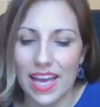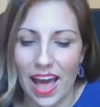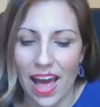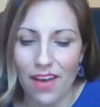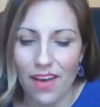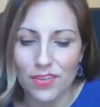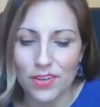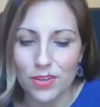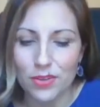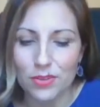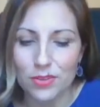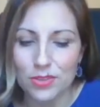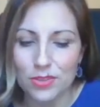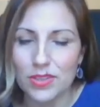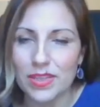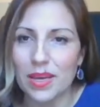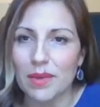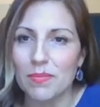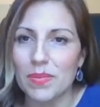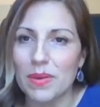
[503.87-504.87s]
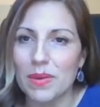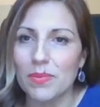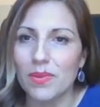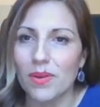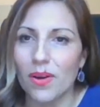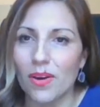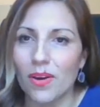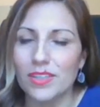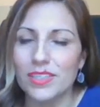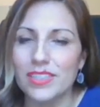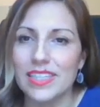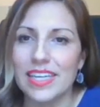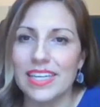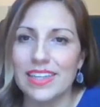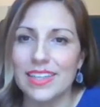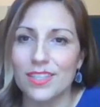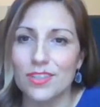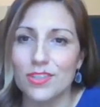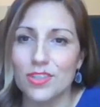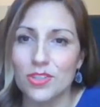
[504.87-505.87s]
avenues so that people aren't
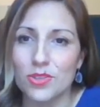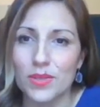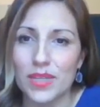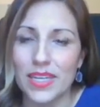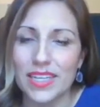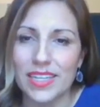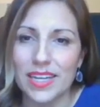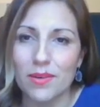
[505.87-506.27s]
in the street,